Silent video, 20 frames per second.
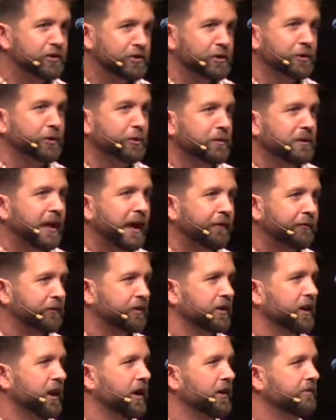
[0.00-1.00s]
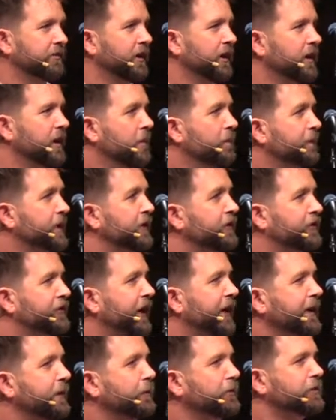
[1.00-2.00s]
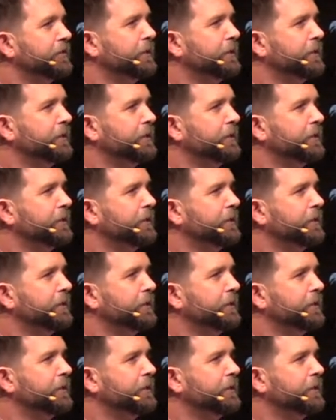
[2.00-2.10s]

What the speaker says: sure you left enough. Instead, it was